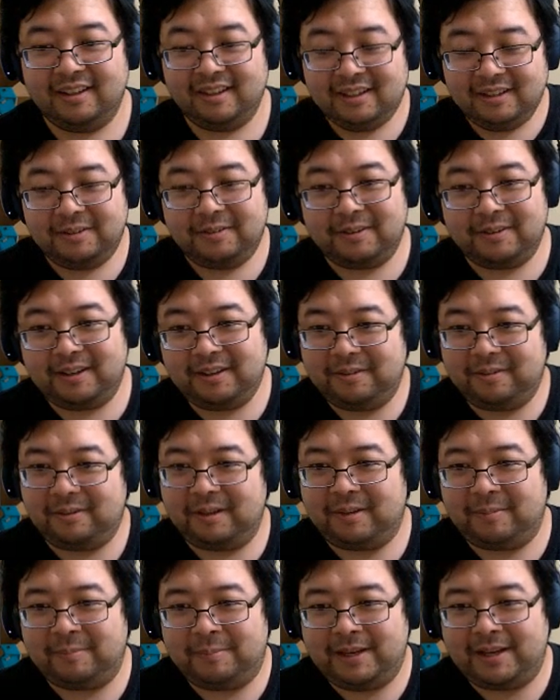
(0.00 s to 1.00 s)
Well,
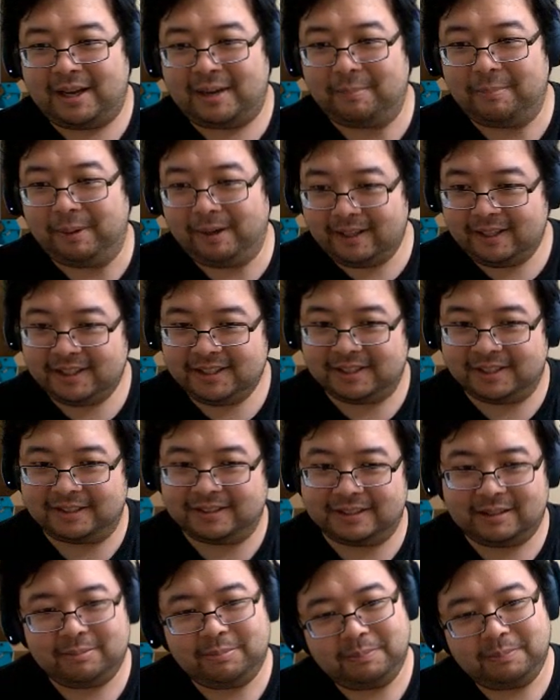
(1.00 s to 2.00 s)
when Midnight Party
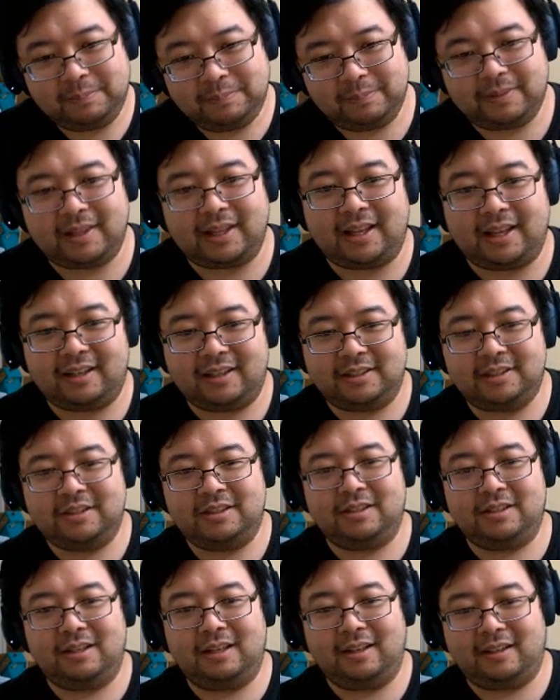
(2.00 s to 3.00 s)
shows up, then
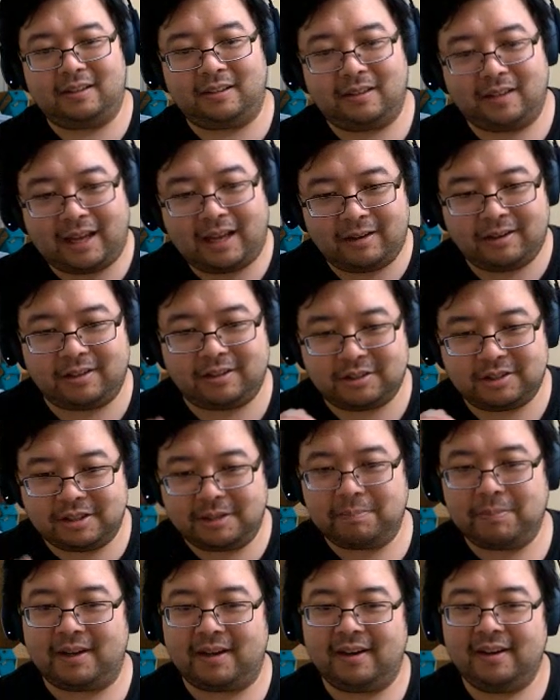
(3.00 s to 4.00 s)
it'll allow you to
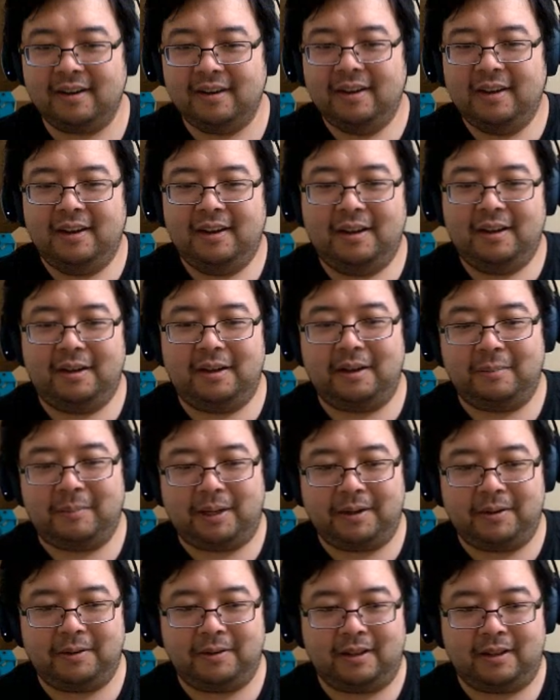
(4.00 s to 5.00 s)
jump there
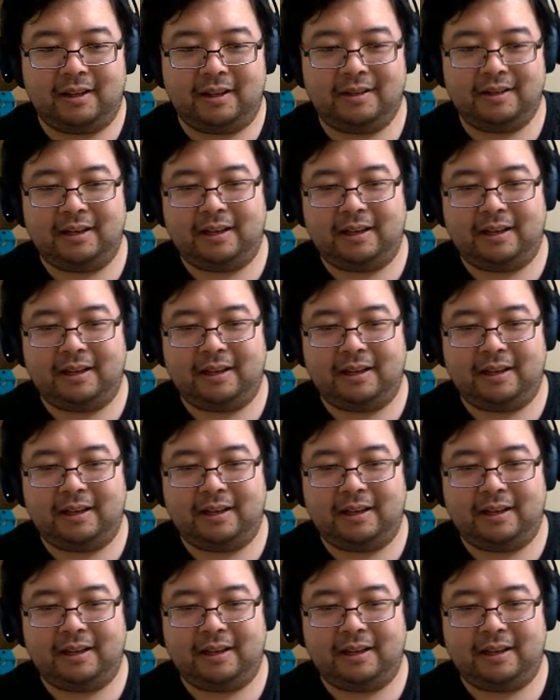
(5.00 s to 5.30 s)
and go to that.